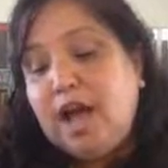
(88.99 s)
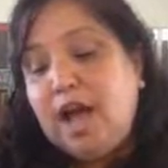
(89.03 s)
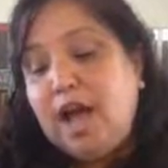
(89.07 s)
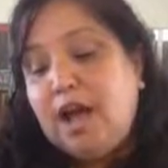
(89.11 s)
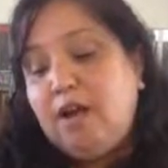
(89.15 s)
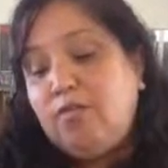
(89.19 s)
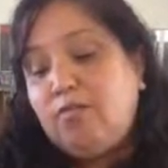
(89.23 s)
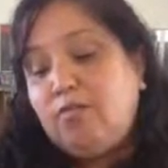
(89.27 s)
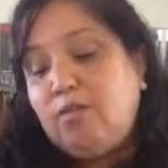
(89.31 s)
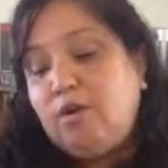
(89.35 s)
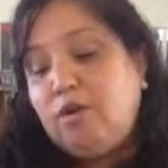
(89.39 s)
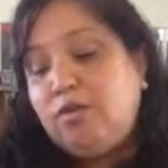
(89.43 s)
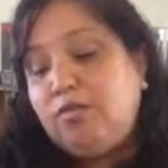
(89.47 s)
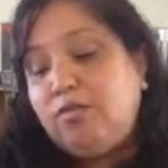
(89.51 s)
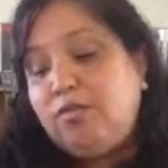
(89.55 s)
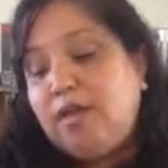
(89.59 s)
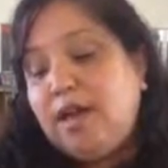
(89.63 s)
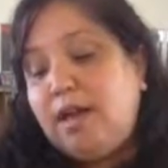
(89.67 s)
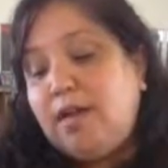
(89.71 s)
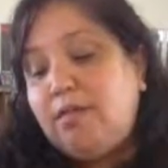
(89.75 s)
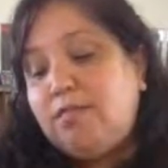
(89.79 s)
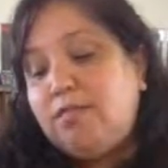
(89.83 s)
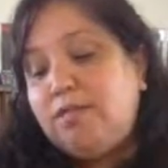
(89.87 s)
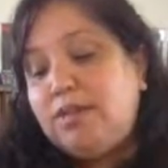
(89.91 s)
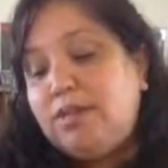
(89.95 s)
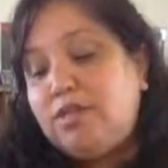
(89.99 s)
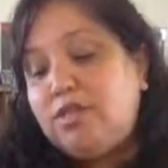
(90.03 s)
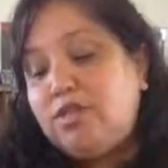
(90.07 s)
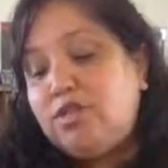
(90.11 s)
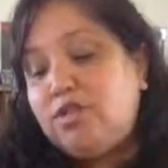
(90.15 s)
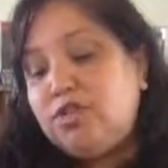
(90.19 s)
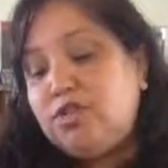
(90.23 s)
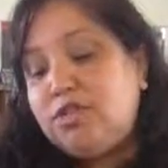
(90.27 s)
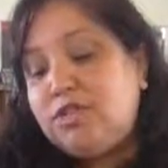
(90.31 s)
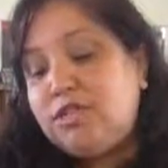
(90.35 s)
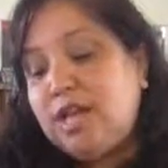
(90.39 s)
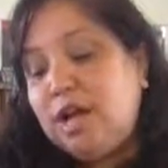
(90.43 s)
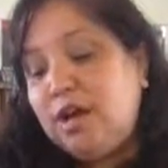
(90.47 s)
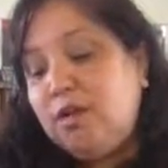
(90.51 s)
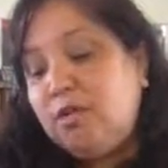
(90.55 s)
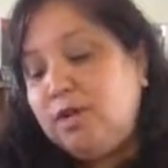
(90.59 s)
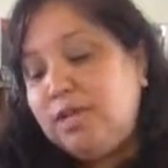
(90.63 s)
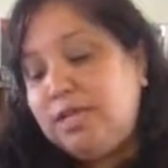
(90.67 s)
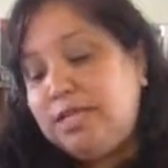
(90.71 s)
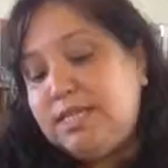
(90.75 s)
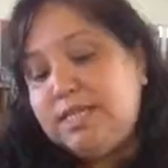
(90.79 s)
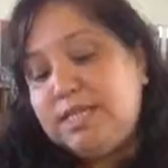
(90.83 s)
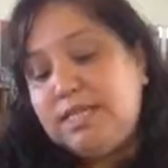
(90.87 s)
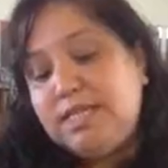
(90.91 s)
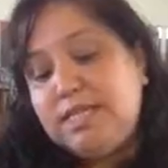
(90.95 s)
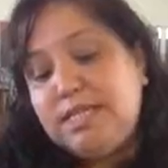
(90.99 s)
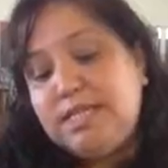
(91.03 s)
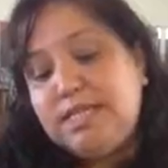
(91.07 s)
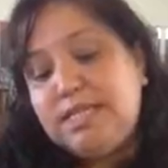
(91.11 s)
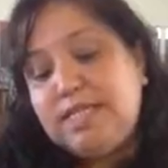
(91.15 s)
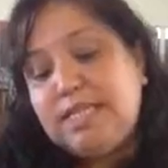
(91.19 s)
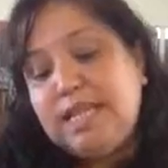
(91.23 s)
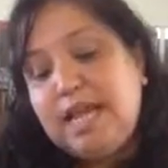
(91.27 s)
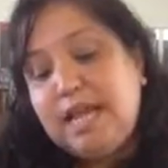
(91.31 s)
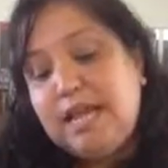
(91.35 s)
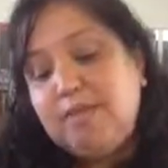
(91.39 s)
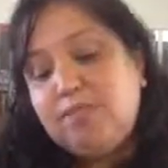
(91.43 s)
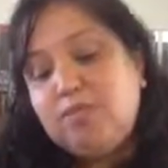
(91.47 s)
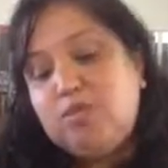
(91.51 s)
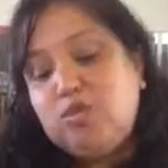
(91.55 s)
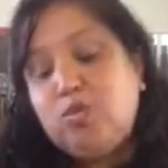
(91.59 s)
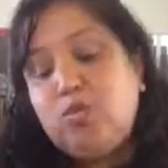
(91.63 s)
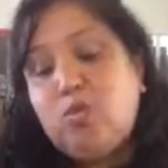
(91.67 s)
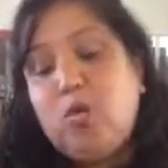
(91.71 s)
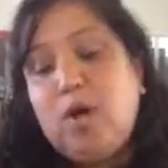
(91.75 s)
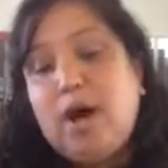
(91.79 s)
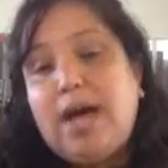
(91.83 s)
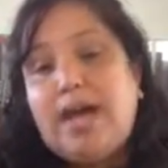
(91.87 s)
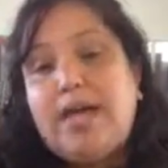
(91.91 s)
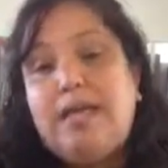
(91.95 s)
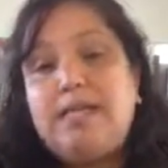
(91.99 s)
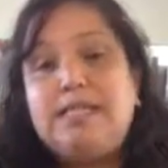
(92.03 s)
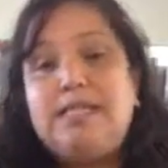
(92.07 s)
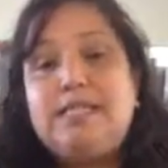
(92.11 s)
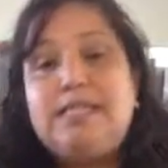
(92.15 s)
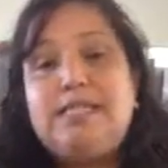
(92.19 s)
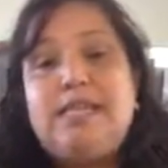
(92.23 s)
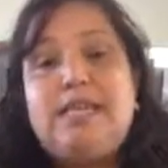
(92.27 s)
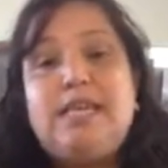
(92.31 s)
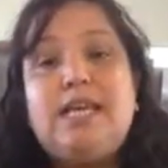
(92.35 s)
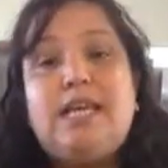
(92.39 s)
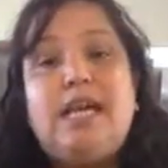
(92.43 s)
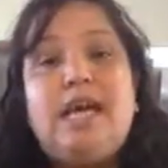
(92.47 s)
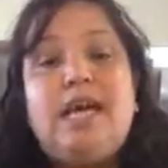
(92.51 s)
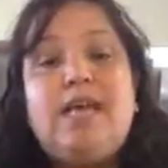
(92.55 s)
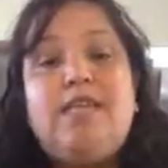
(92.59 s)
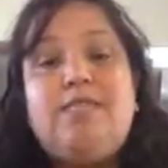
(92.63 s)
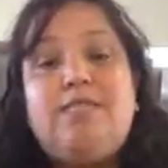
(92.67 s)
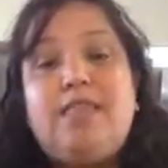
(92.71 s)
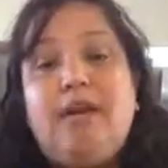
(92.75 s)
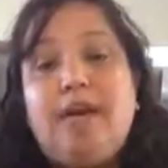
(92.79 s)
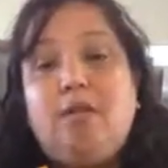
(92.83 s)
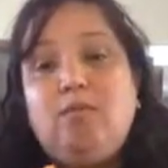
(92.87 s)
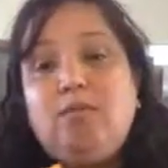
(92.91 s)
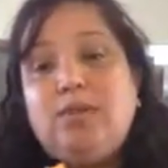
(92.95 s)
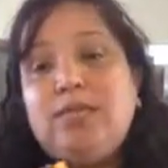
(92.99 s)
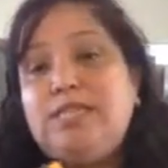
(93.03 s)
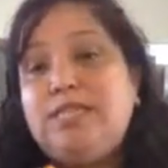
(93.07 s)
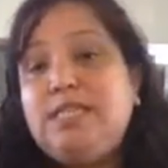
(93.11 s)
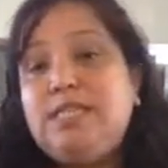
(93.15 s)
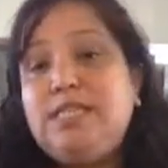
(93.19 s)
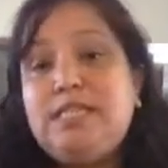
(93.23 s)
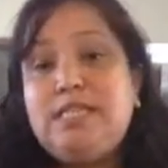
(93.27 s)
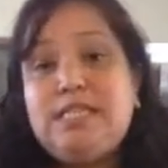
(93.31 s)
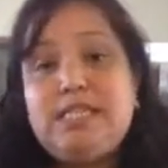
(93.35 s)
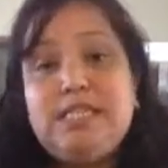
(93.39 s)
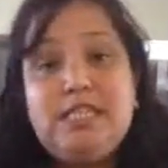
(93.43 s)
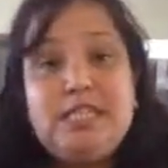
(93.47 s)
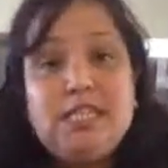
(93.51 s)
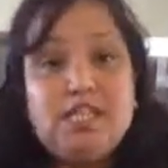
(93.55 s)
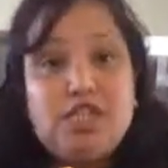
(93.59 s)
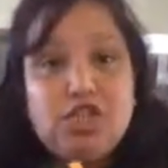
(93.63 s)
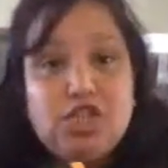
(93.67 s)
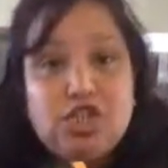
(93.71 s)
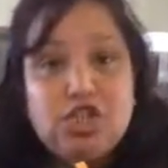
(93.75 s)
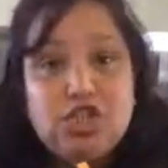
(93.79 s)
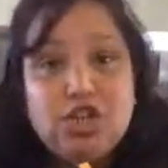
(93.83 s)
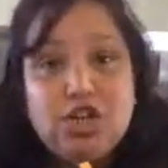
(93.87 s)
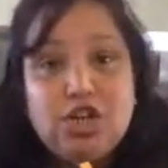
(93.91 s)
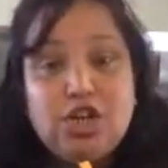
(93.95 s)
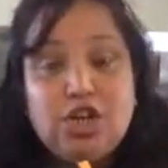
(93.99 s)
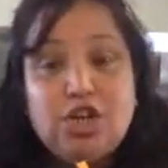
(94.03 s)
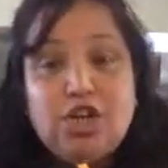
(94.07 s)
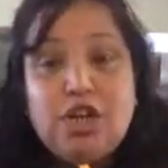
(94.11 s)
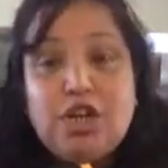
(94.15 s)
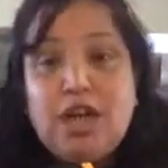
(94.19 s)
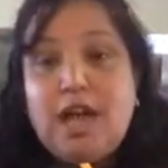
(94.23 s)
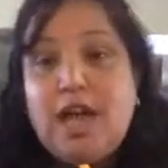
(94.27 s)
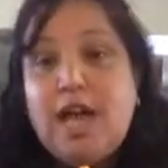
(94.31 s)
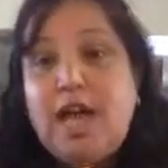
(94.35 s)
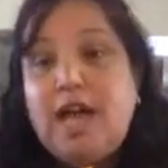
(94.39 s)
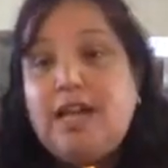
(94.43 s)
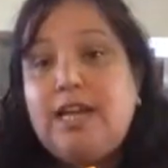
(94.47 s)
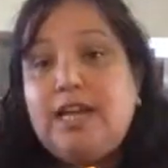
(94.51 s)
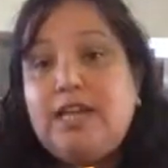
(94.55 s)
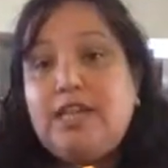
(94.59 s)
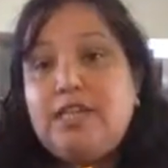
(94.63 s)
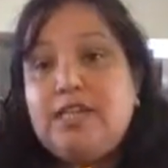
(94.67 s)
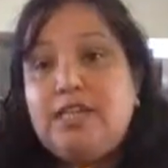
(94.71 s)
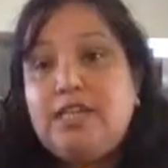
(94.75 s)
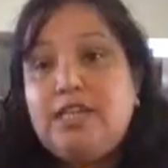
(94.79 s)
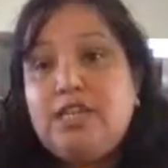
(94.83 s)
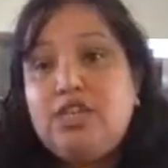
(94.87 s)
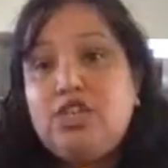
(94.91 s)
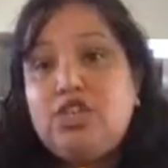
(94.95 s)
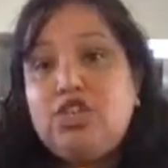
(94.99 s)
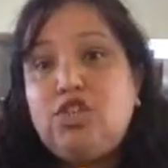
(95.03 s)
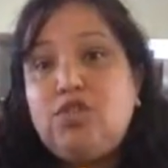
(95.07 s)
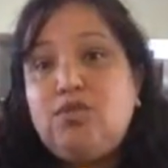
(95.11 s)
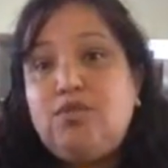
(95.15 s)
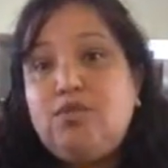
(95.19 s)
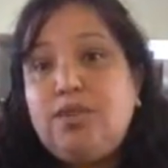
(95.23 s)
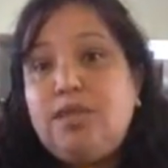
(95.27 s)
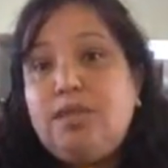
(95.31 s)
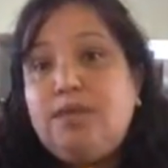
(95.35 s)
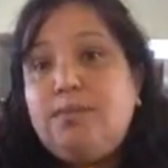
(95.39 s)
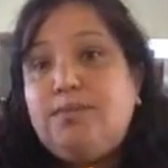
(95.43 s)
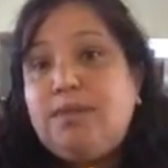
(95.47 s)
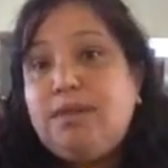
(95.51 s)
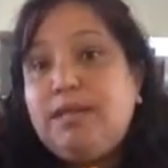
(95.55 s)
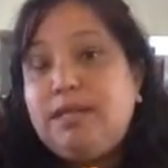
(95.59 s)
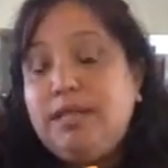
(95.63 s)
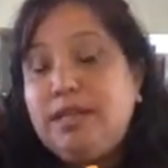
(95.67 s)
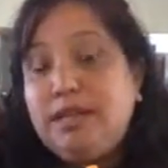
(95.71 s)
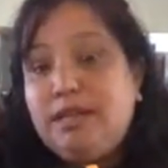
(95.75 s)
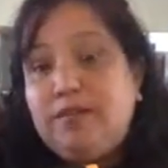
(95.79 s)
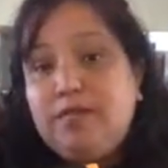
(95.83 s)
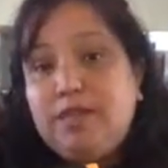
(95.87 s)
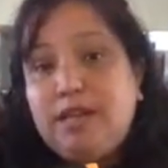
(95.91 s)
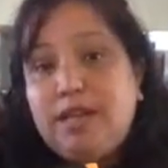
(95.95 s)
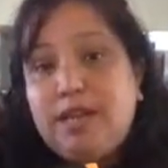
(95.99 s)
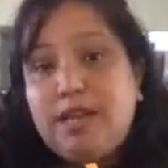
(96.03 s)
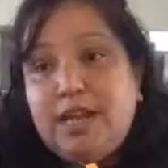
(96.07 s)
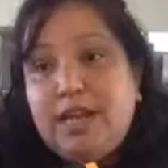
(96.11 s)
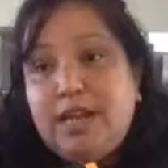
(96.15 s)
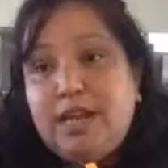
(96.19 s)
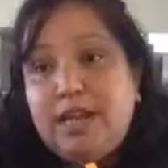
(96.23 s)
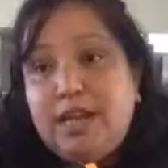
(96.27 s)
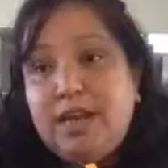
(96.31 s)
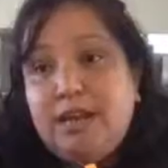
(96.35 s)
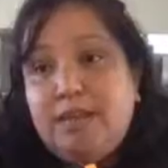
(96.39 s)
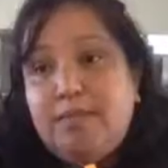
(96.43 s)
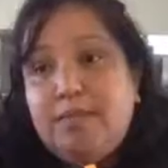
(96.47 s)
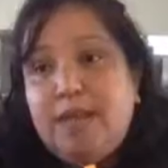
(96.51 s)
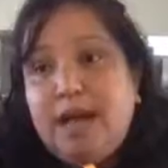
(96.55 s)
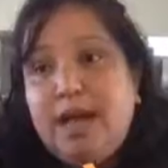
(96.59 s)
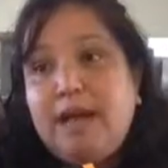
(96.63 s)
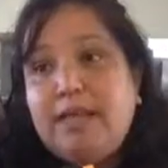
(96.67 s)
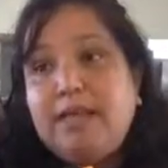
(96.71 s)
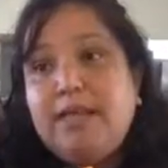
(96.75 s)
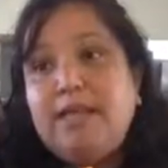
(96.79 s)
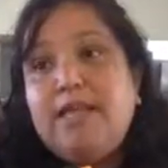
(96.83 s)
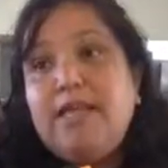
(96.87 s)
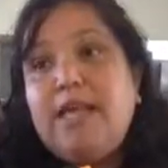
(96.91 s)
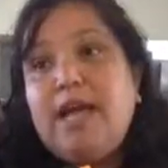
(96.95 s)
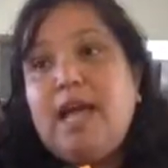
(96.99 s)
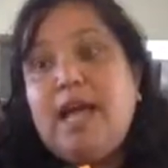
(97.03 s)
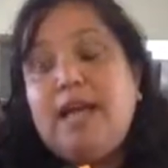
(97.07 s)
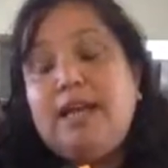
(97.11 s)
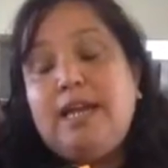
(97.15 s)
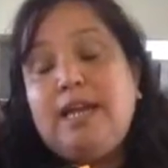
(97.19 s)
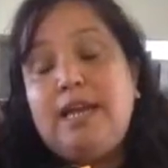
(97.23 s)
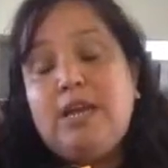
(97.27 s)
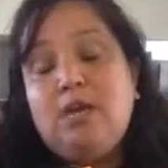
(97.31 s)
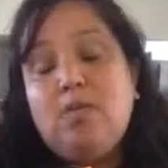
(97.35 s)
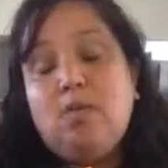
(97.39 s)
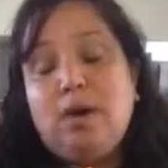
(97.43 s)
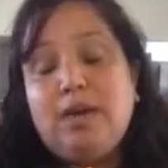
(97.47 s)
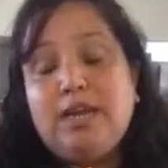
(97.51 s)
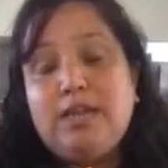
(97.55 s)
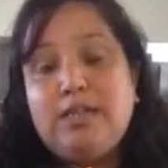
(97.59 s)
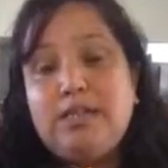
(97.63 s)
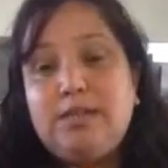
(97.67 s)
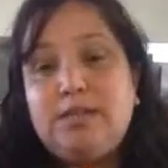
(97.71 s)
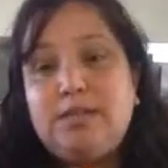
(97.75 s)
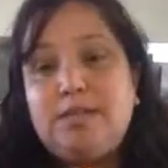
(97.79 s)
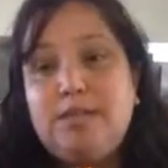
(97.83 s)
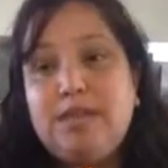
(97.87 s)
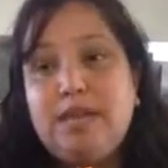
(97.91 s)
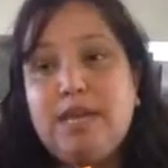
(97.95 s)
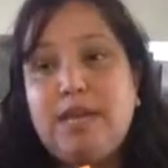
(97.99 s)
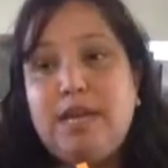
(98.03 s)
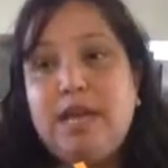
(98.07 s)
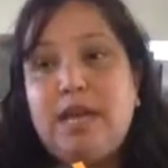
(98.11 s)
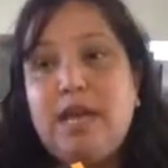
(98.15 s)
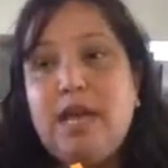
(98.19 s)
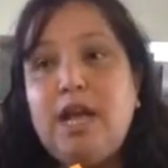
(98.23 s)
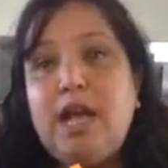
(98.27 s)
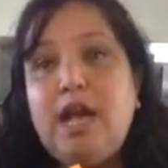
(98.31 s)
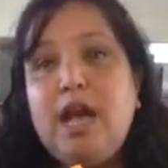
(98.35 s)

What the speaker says: I wrote down Mr. Sawiski's name twice. That was his teacher, and his teacher really believed in him, and he wanted to be